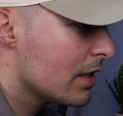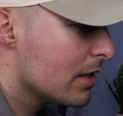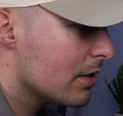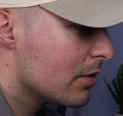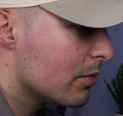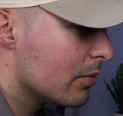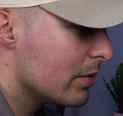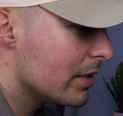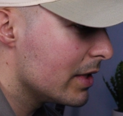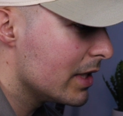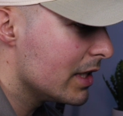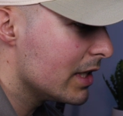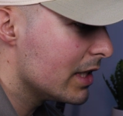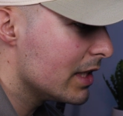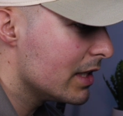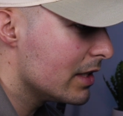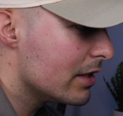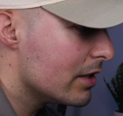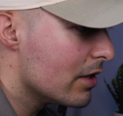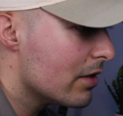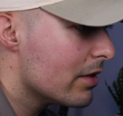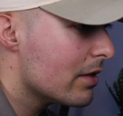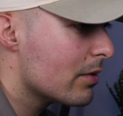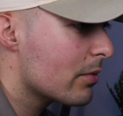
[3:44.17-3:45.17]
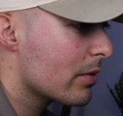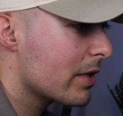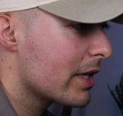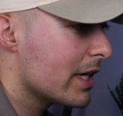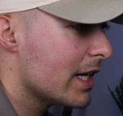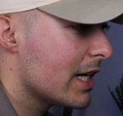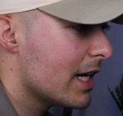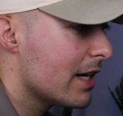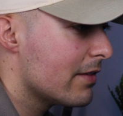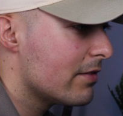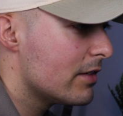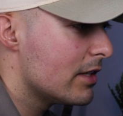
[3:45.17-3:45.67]
we know that we're gonna
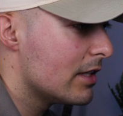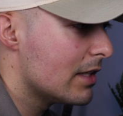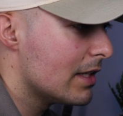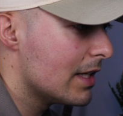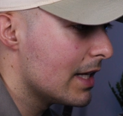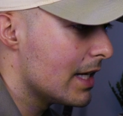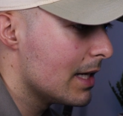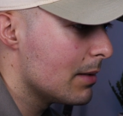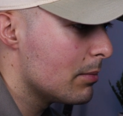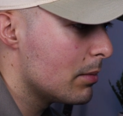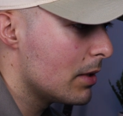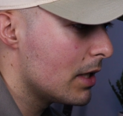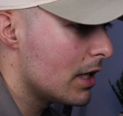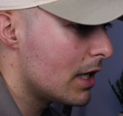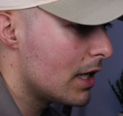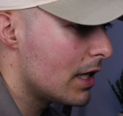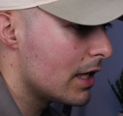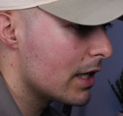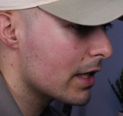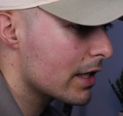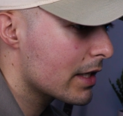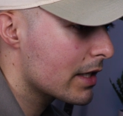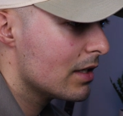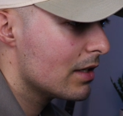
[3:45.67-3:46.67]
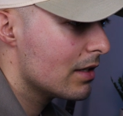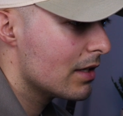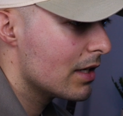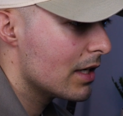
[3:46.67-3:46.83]
have a delay block.